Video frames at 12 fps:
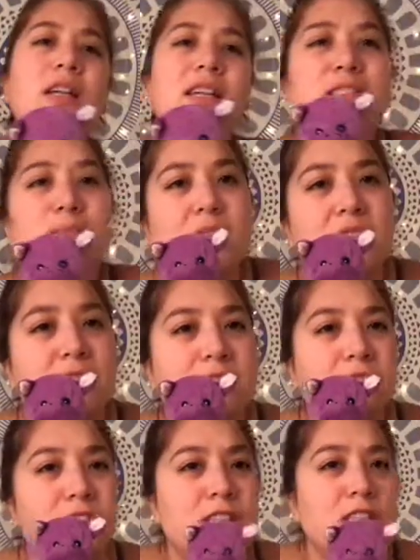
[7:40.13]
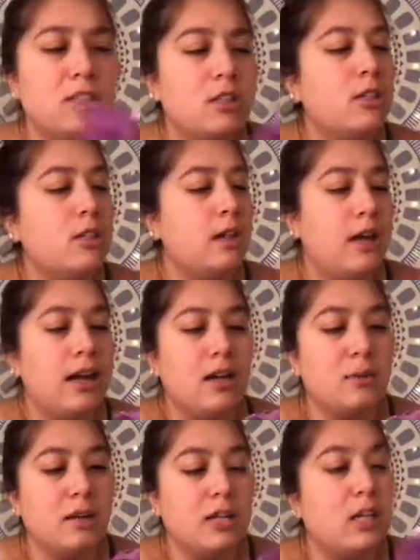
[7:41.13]
And then
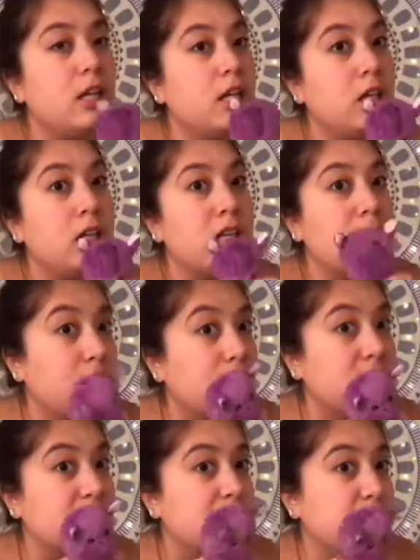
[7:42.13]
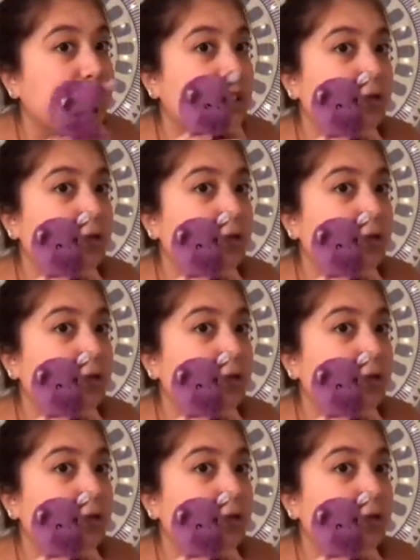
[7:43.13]
this is his